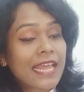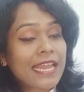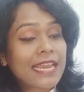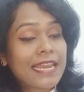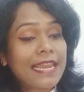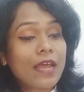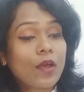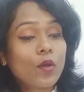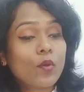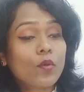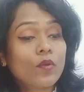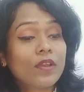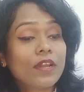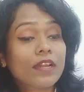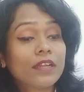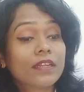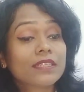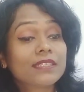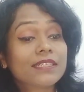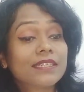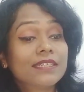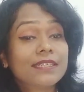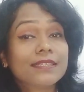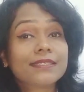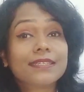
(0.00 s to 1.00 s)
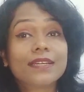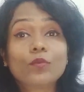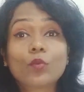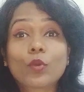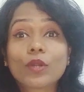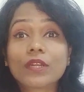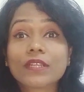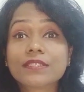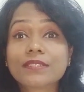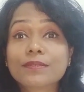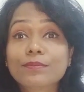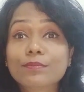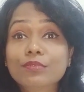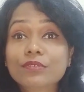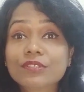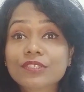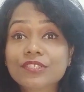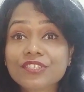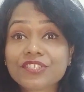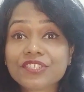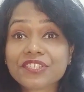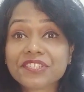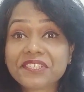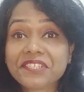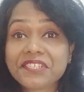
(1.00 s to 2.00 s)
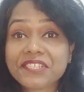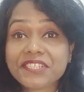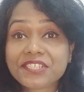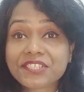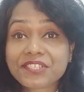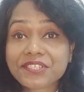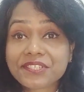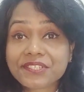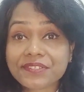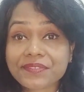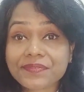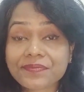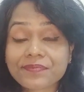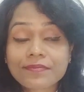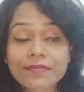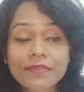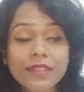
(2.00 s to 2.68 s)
Now let us understand what is the position condition.